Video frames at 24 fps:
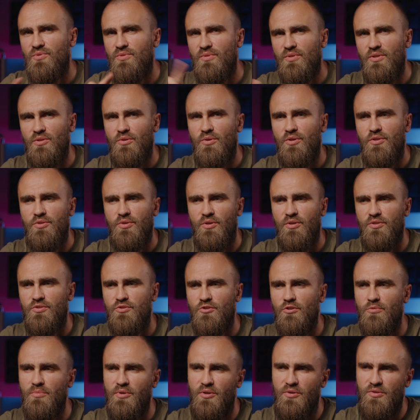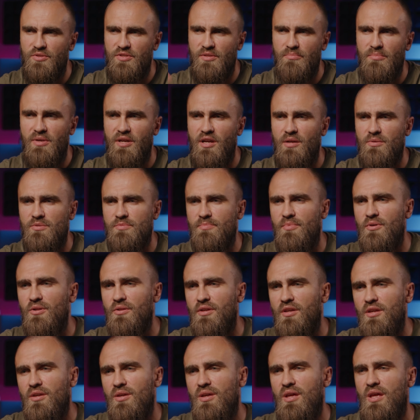in order to control, because it becomes
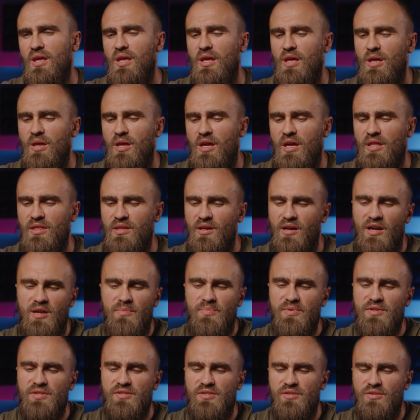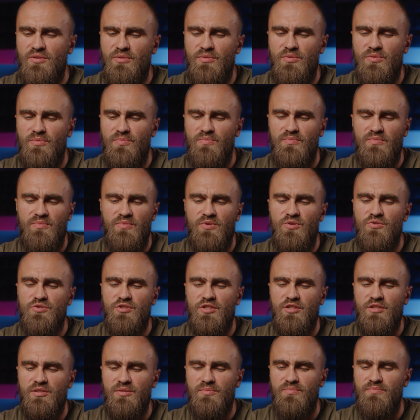bulky. And the eyepiece
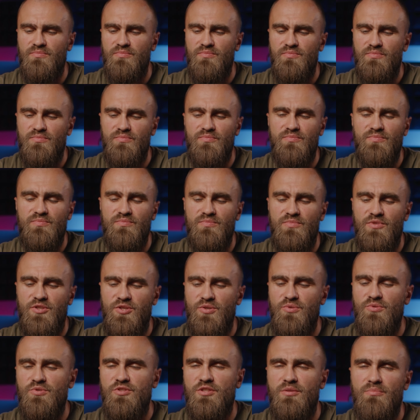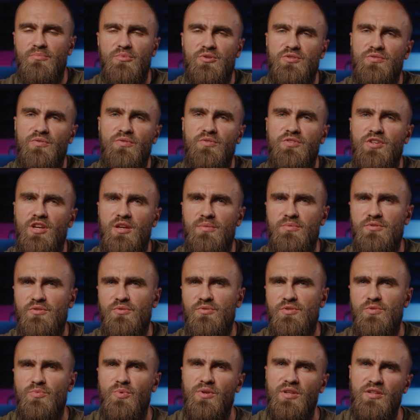usually used, and most of the times
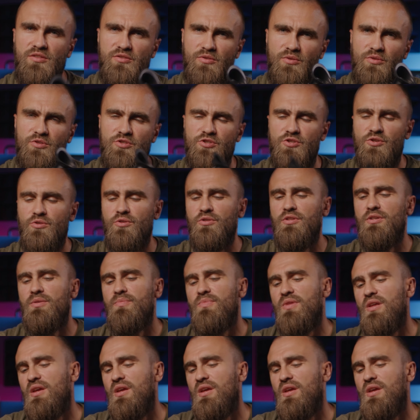used when it's on the shoulder.